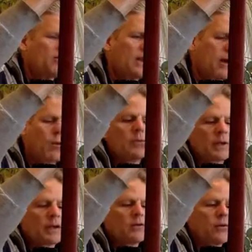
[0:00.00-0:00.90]
so now what are
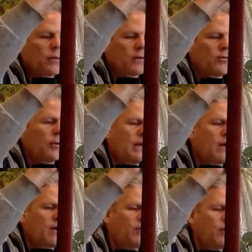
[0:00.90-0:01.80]
we going to do with this? We
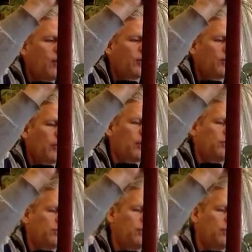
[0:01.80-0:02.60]
now have the force. Well,